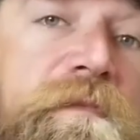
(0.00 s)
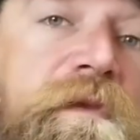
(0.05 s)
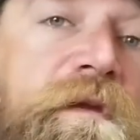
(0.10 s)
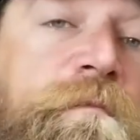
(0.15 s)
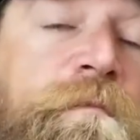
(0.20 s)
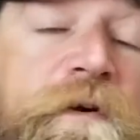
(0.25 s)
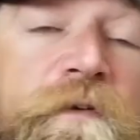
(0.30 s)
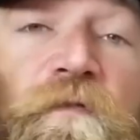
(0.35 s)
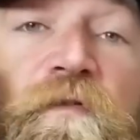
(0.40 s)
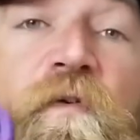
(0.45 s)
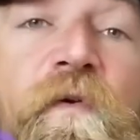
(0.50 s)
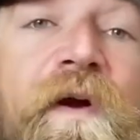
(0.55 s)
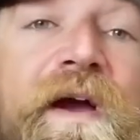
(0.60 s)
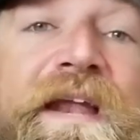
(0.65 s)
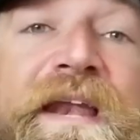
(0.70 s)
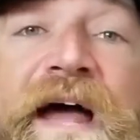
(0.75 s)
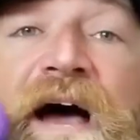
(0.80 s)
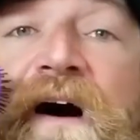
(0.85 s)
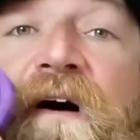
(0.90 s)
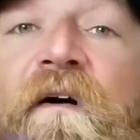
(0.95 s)
But for right
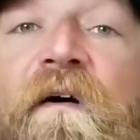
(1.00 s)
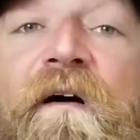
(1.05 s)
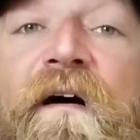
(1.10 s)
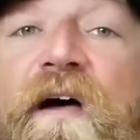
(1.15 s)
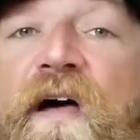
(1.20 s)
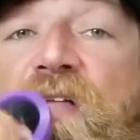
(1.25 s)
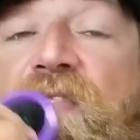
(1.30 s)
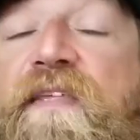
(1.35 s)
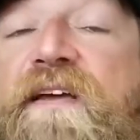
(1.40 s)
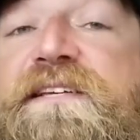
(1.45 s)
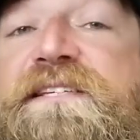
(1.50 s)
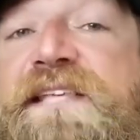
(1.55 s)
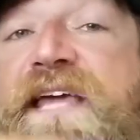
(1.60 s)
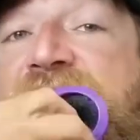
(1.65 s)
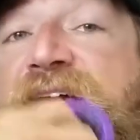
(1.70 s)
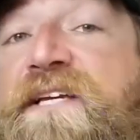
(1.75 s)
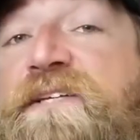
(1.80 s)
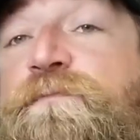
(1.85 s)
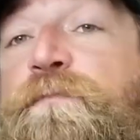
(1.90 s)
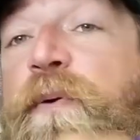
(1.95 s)
now, this
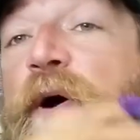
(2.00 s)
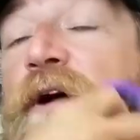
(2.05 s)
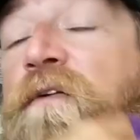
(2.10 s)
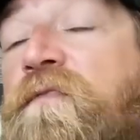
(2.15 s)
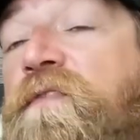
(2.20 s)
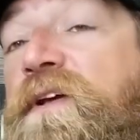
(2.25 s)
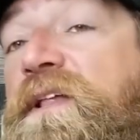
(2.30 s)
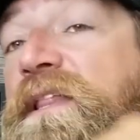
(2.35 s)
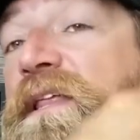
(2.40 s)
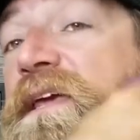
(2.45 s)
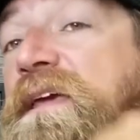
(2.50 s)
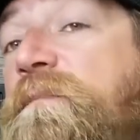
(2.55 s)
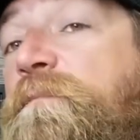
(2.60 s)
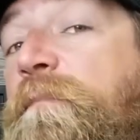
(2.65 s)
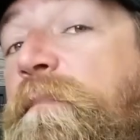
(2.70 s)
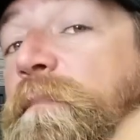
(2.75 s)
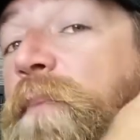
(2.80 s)
thing is perfectly